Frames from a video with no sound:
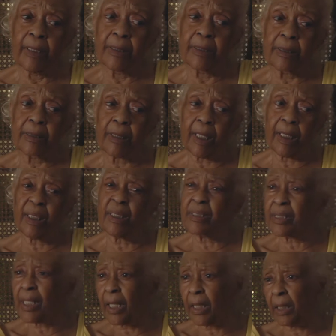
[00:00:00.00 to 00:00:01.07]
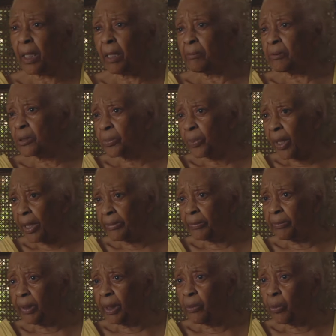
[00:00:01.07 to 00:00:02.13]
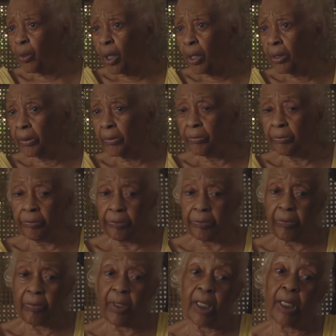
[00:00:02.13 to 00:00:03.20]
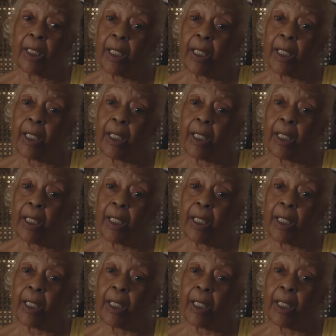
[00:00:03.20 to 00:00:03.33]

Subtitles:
So I decided I was probably wrong. And